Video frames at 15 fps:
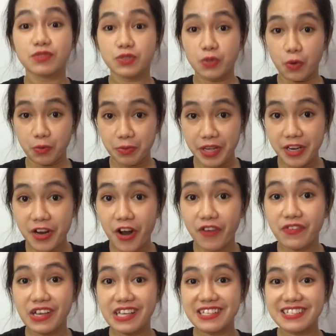don't be
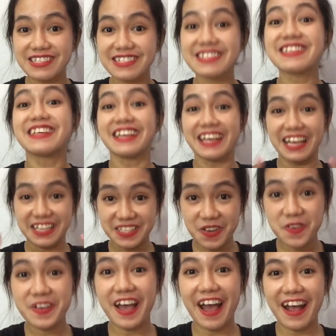nervous. It's
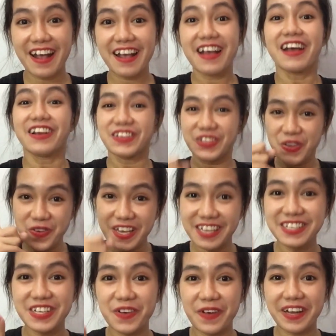okay. You
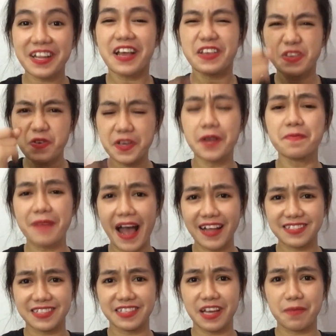can do it. You can
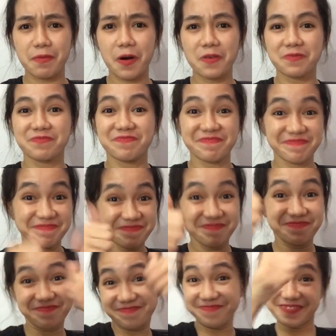pass the demo.
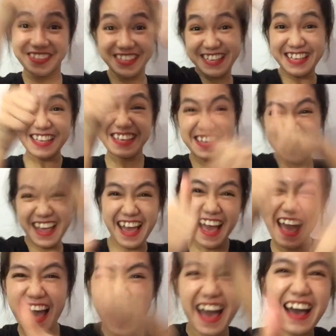
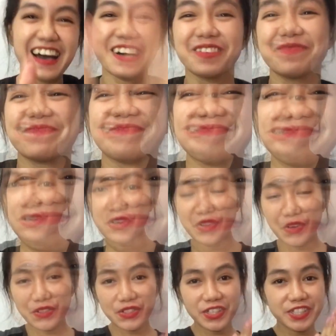Yeah. So
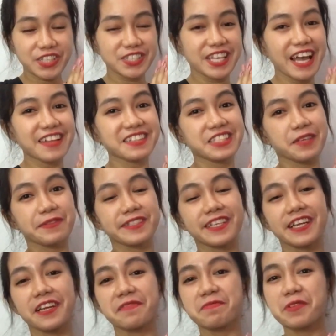those are the 10 tips that
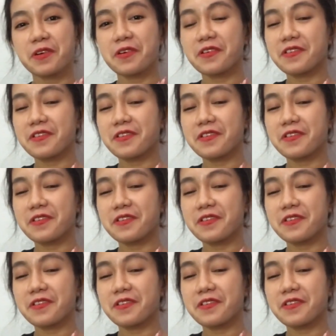I